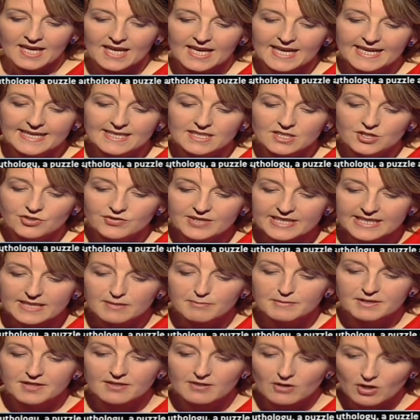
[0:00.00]
In Greek
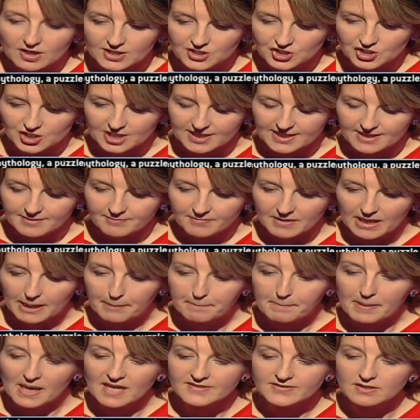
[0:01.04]
mythology, a
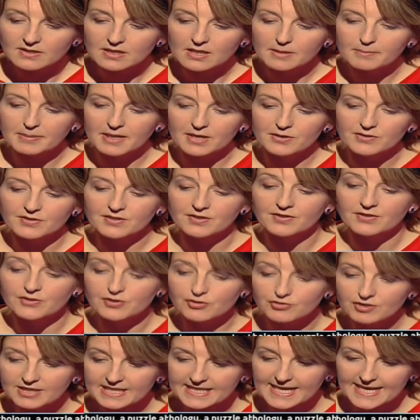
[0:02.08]
puzzle about the
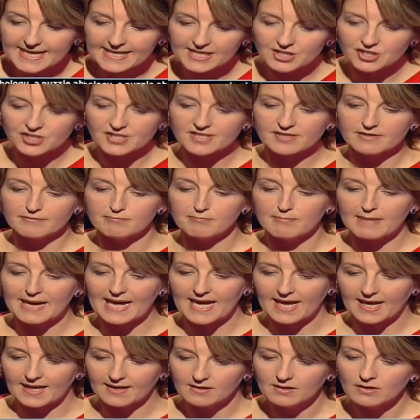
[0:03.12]
three ages of
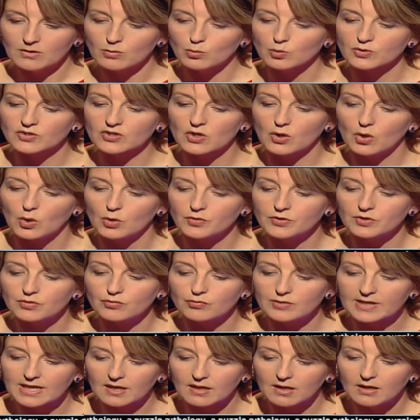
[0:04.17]
man was called the
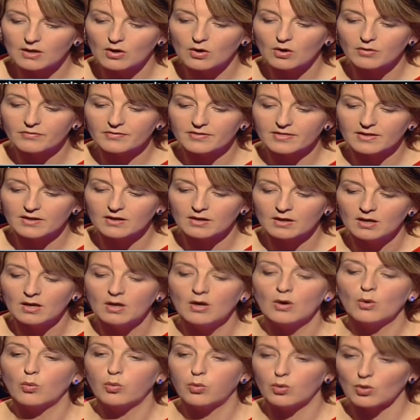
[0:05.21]
riddle of the
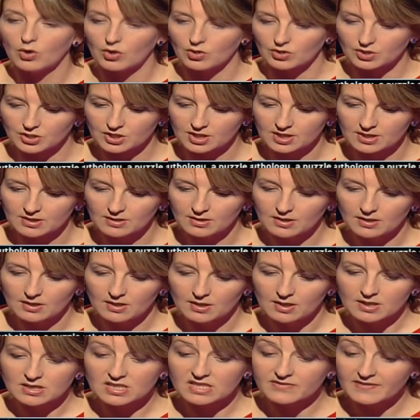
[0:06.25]
what?
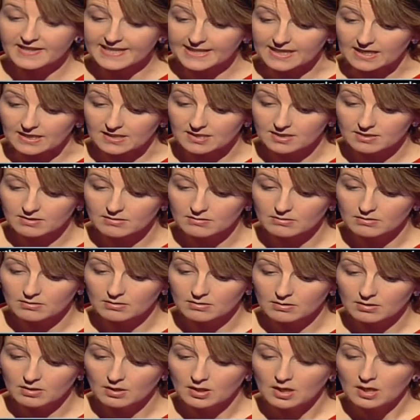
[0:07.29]
Sphinx. Sphinx.
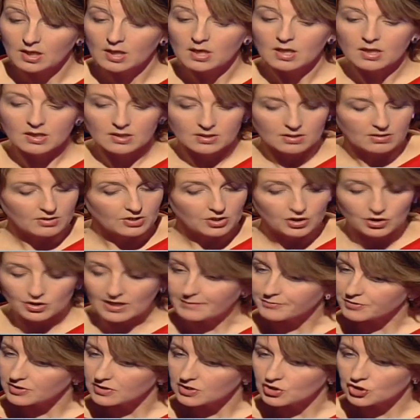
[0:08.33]
Sphinx. You're
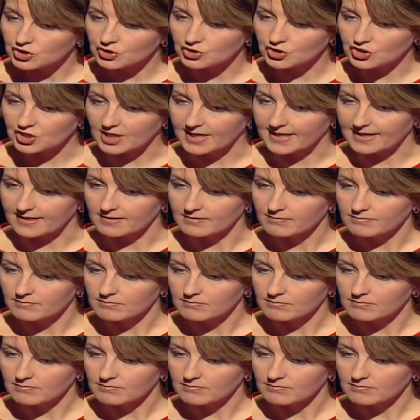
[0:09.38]
absolutely sure, Jack?